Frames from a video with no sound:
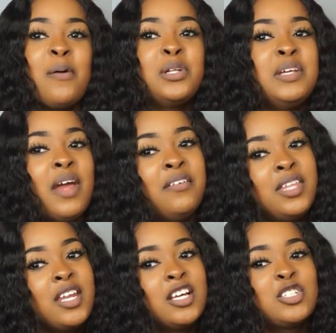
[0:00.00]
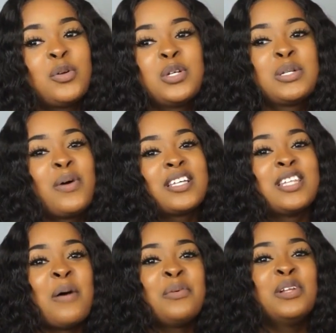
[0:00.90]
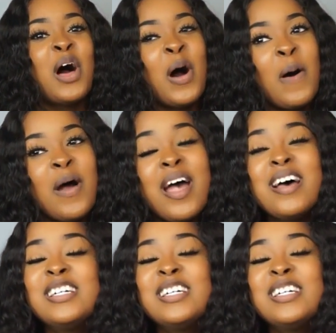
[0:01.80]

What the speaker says: I will leave everything in the description box down below.